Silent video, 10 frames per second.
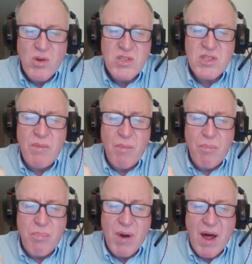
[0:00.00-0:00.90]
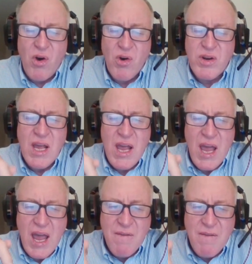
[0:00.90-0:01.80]
Muslim Brotherhood
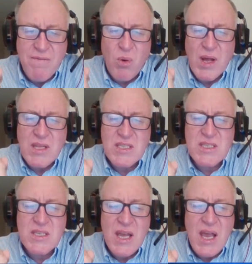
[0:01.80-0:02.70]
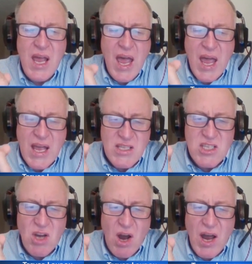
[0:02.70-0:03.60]
influence
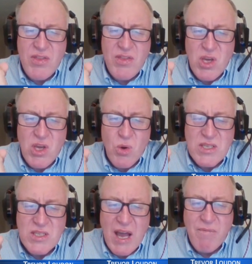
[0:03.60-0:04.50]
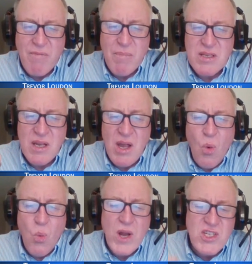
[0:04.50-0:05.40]
inside the US government,
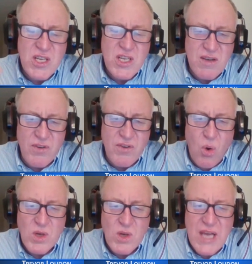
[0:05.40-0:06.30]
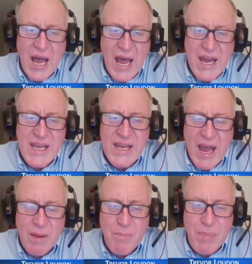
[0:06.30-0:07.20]
which is, of course,
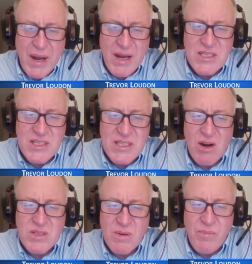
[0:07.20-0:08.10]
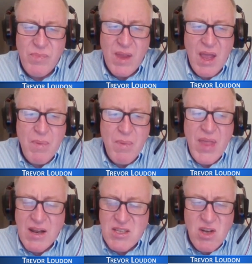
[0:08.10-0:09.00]
aiding and abetting terrorism,
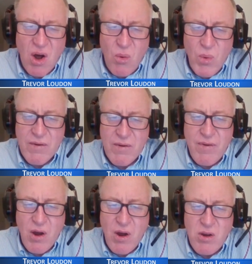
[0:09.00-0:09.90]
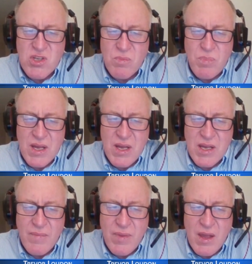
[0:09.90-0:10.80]
but that is not where the focus should
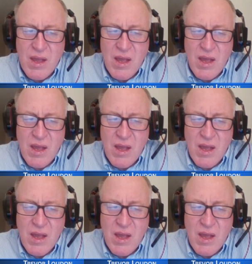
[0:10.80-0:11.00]
be.